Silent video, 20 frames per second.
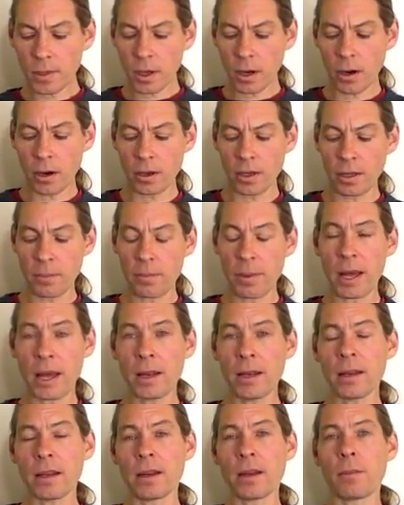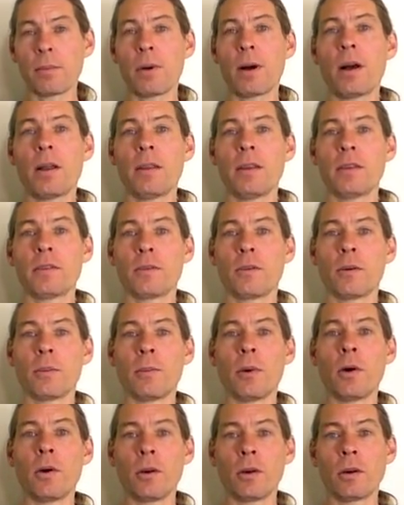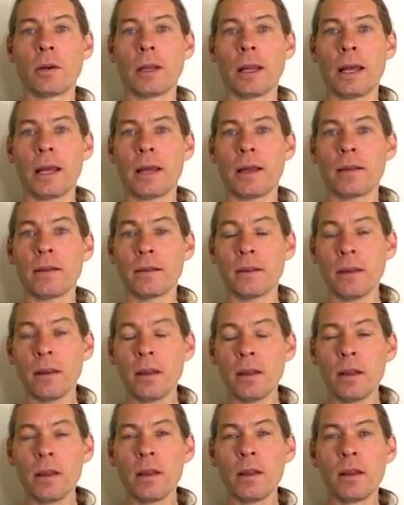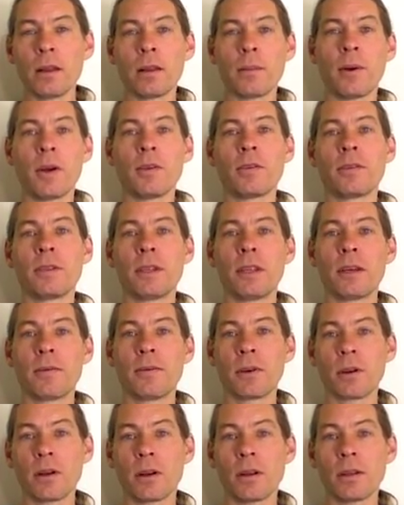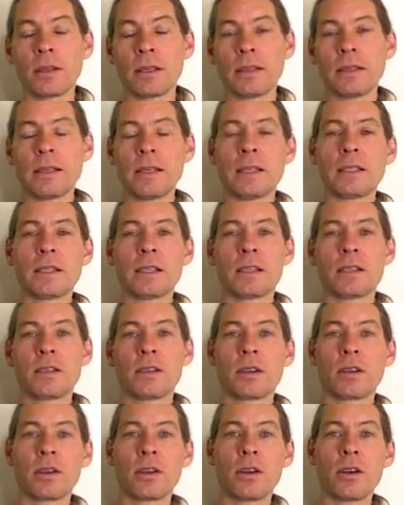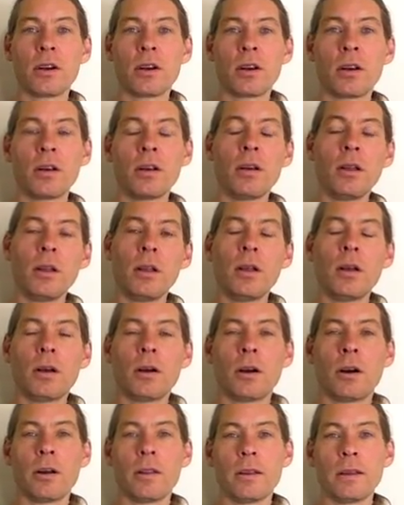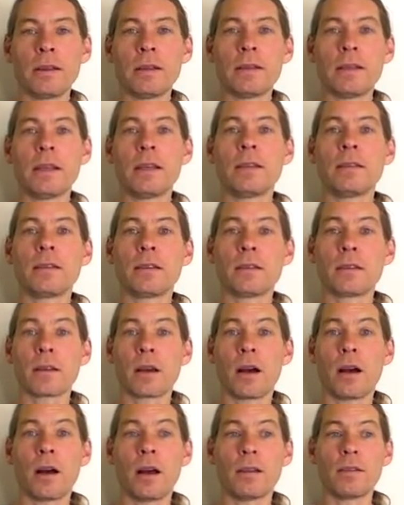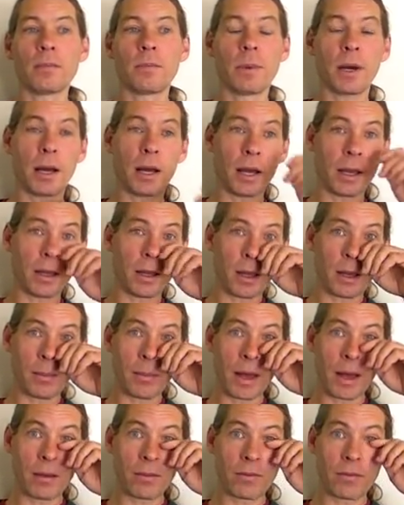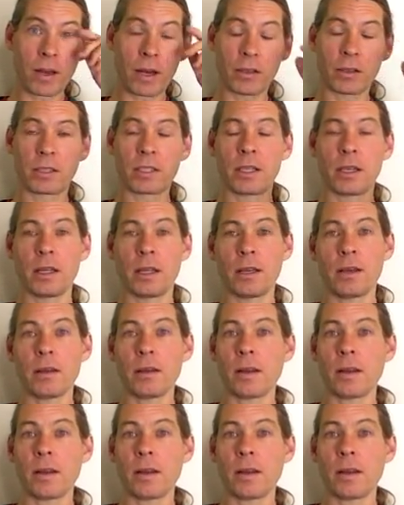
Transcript: are dependent upon these hormonal glands. The most difficult diseases to cure are the diseases caused by a malfunctioning